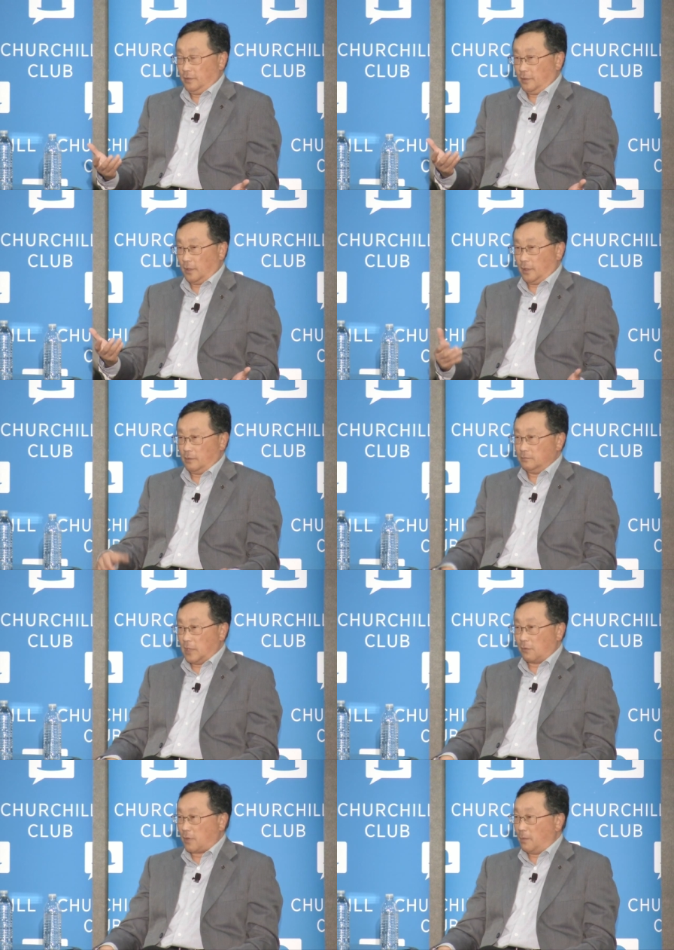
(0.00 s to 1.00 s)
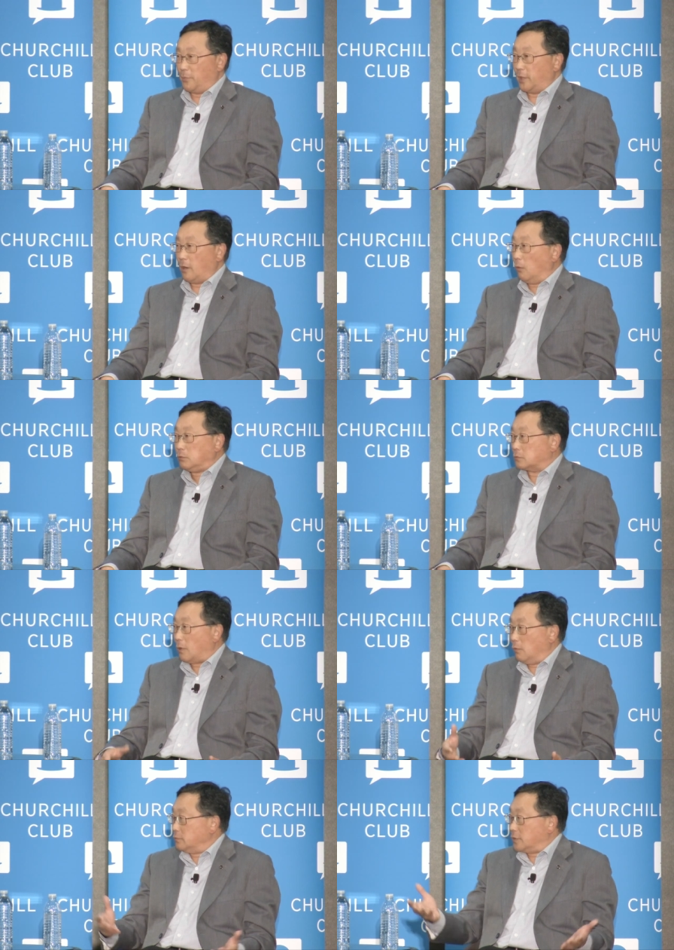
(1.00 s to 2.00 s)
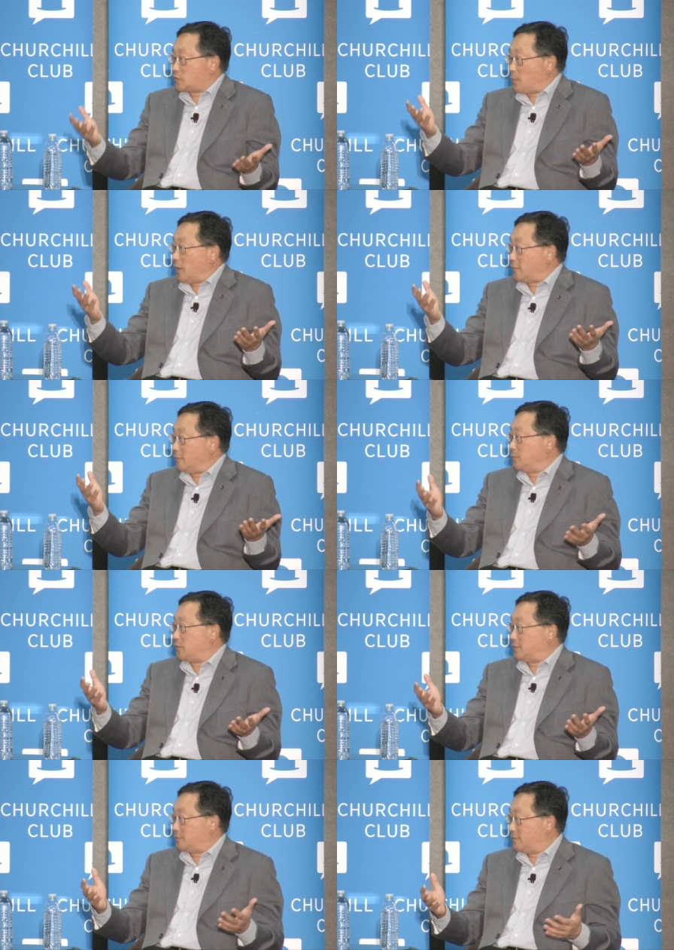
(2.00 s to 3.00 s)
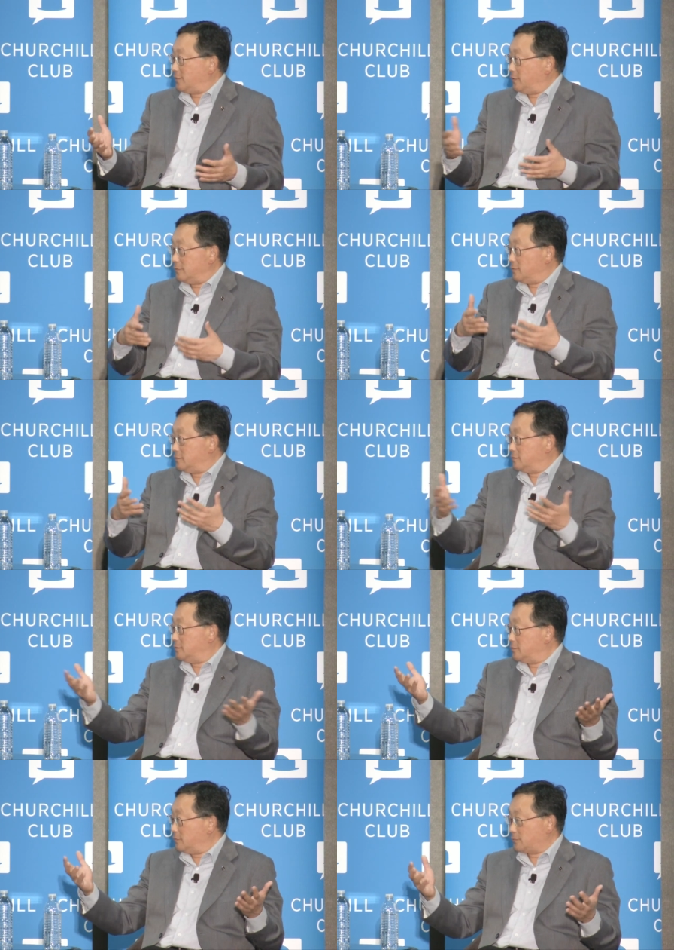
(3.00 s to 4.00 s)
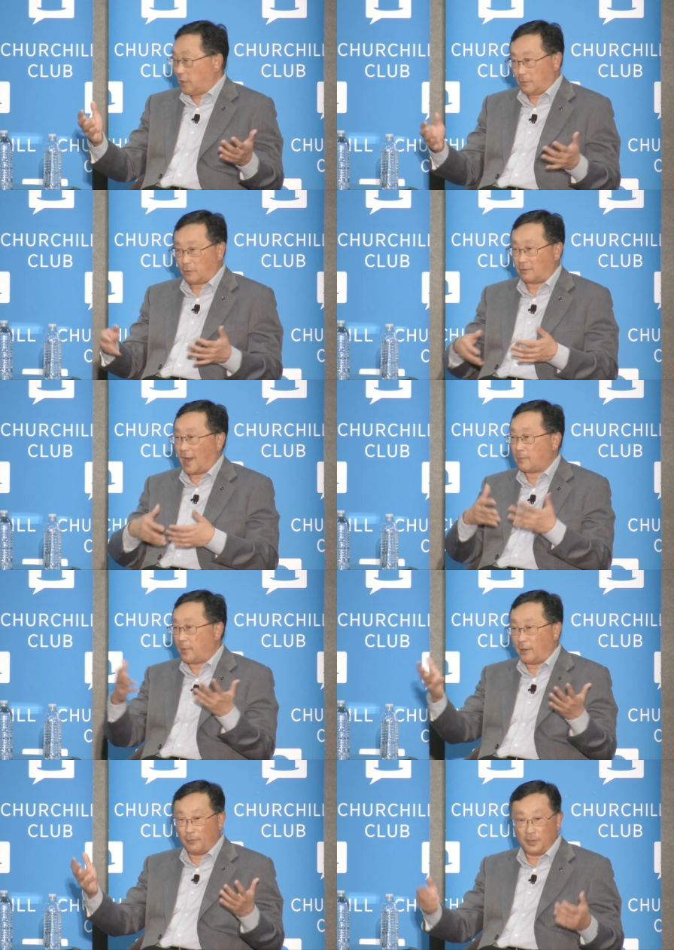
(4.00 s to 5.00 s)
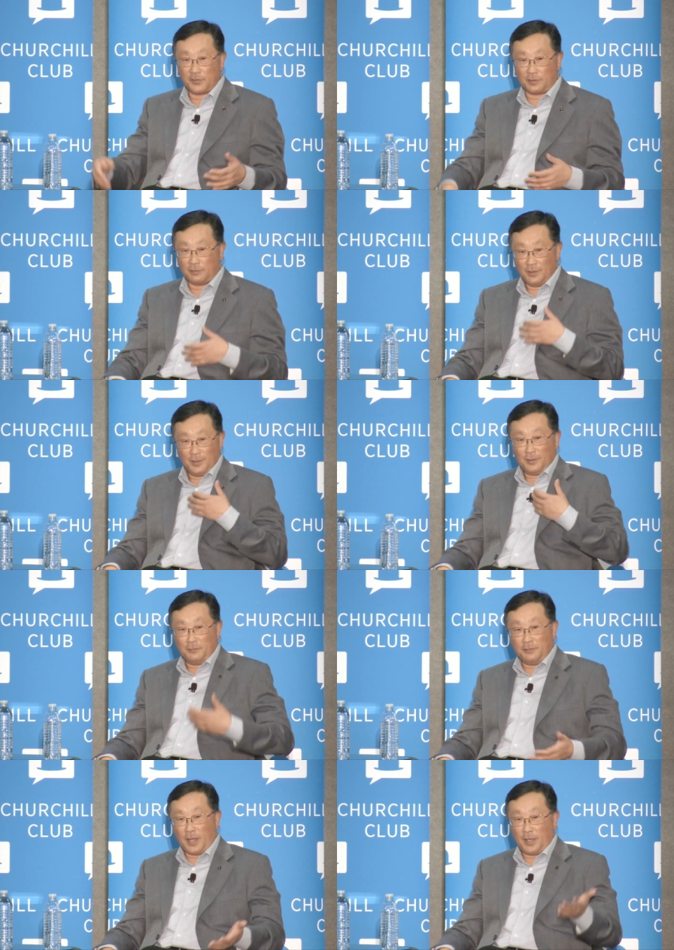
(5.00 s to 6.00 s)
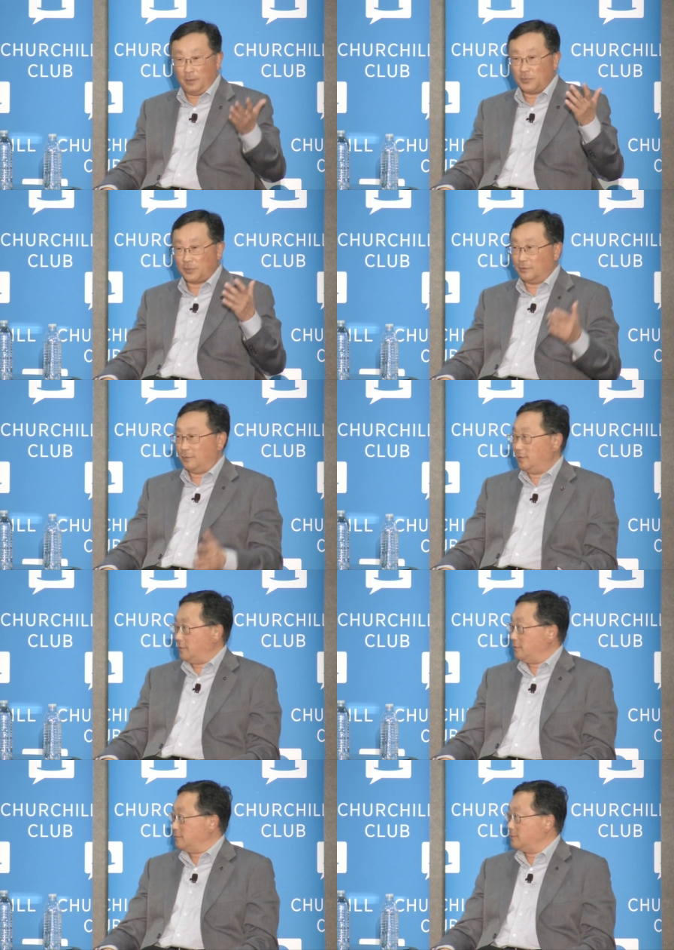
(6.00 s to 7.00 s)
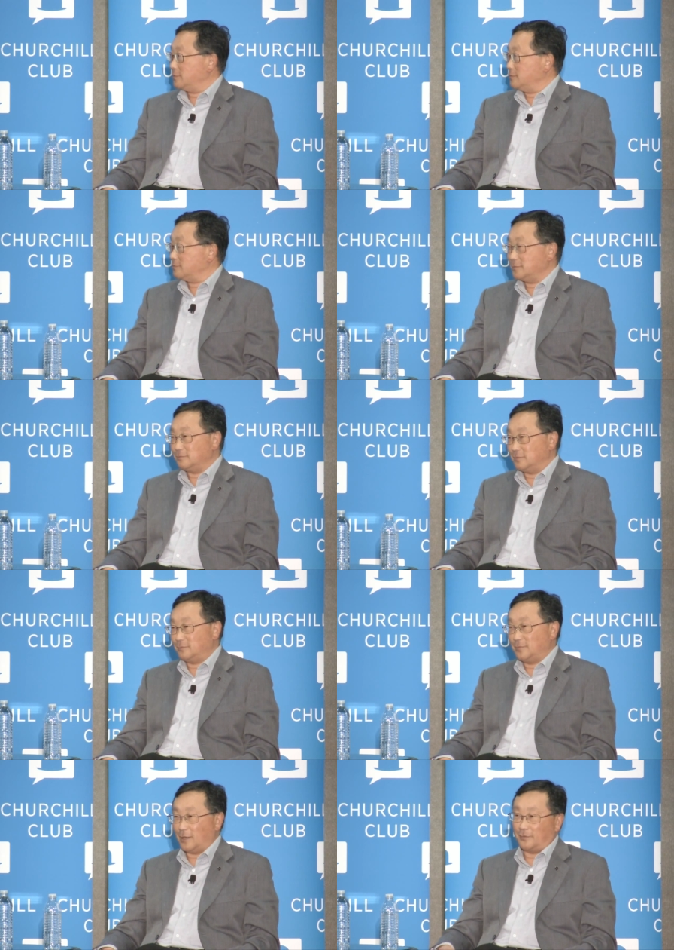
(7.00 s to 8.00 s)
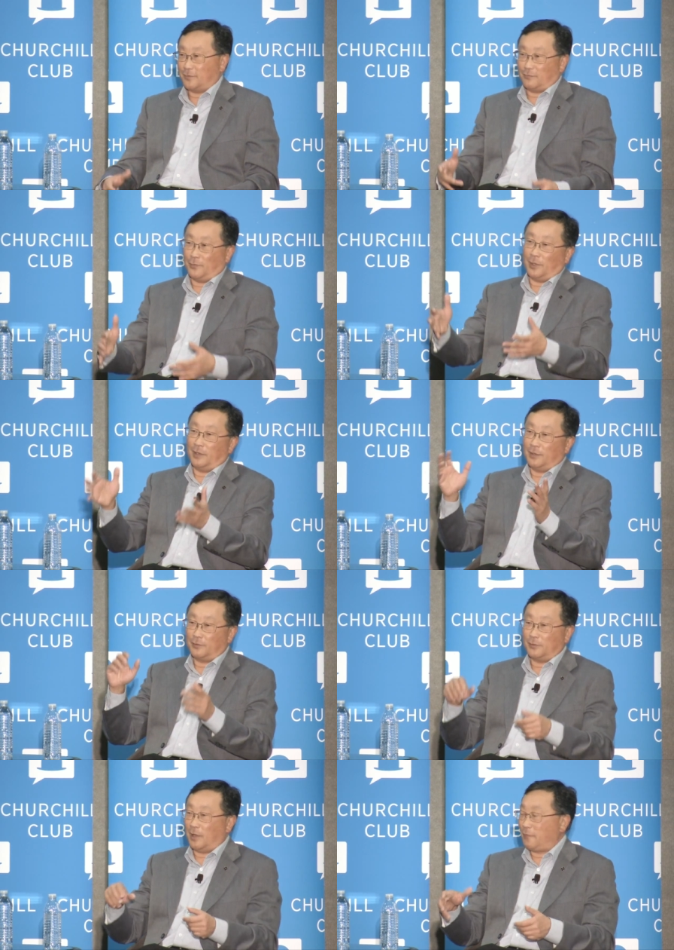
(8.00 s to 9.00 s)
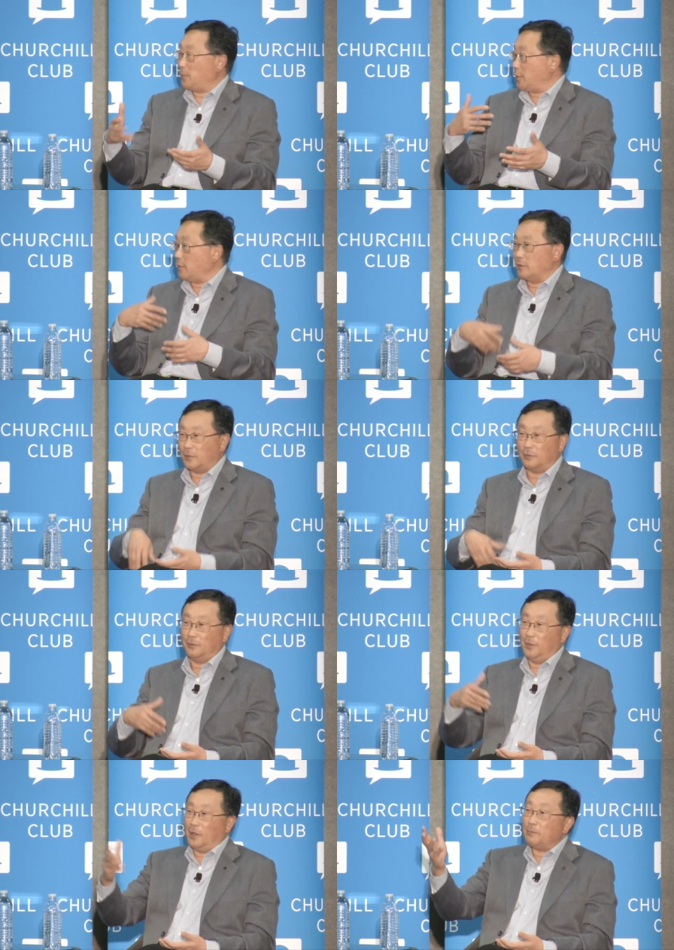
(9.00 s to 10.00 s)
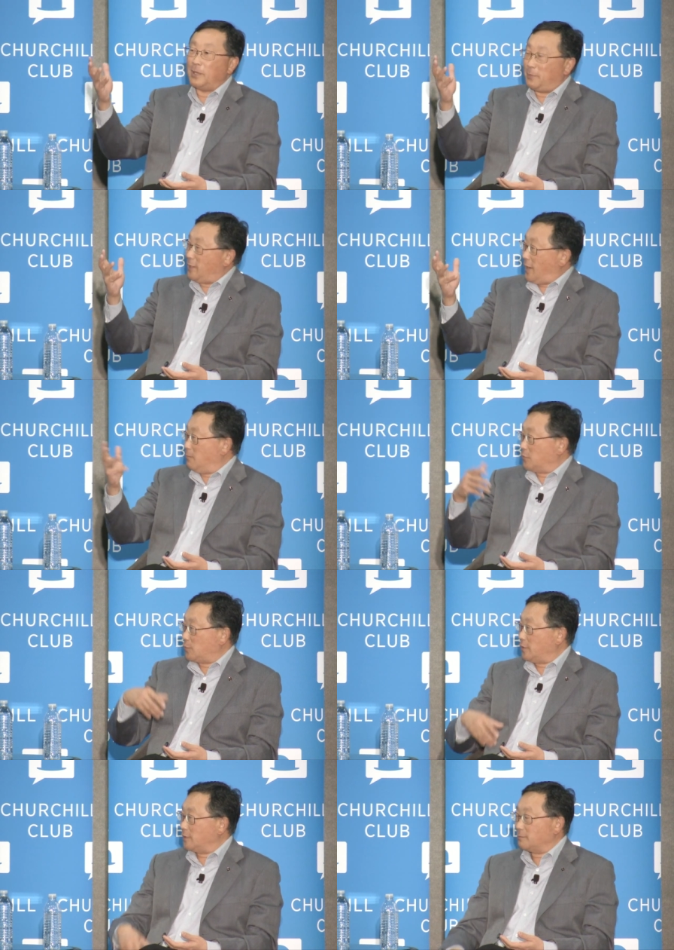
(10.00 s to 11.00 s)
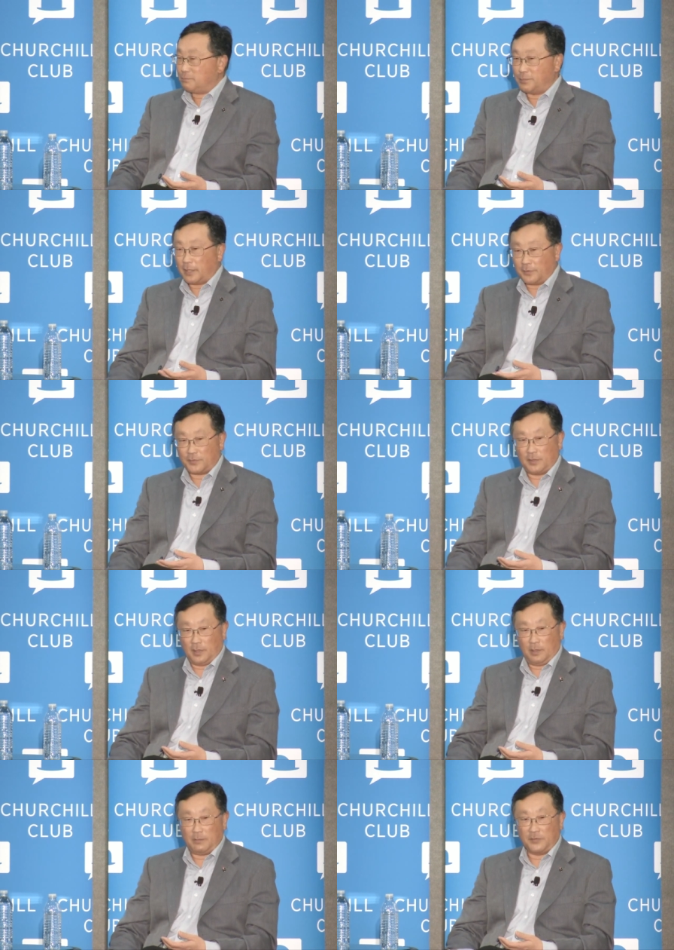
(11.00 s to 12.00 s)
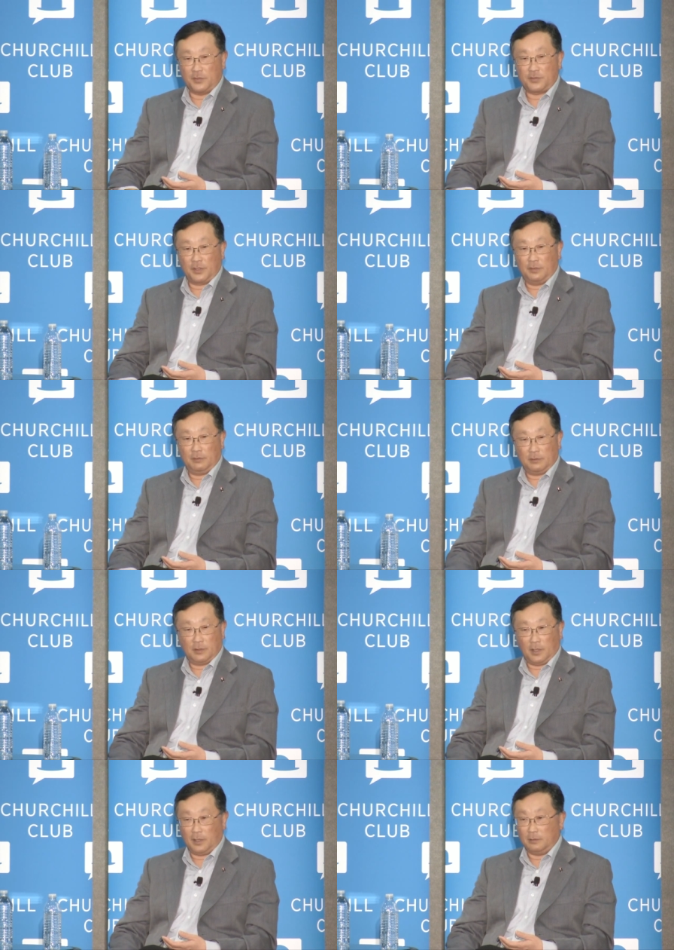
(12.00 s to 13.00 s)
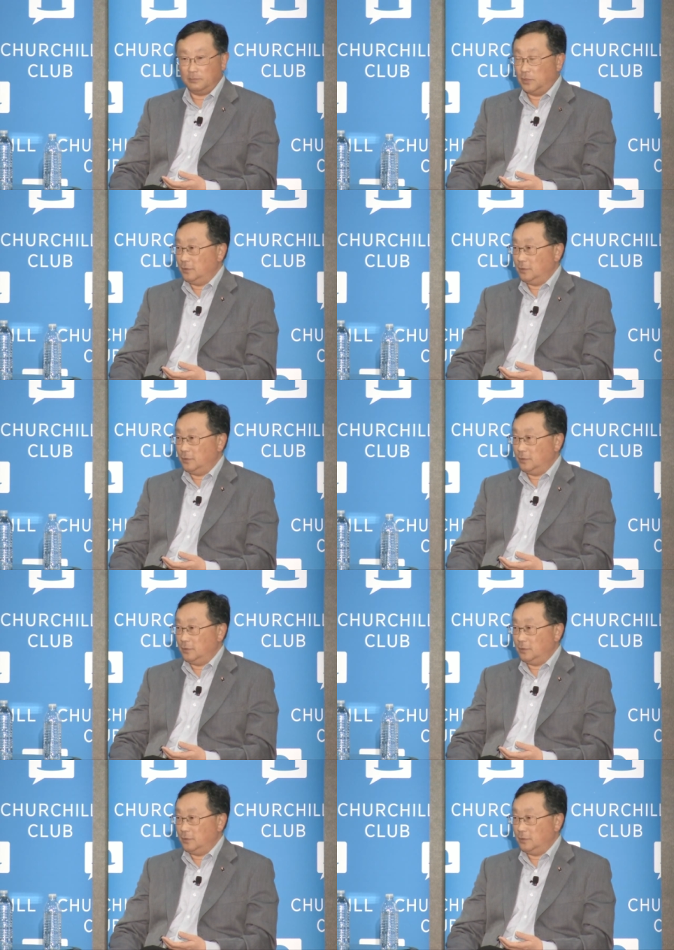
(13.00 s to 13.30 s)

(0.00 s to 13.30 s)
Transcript: um, our company owned, the smartphone business. You know, you know, there were crackberries or names and, you know, that's related to, everybody Know, you know, BBM was one of the biggest uh, messaging, um,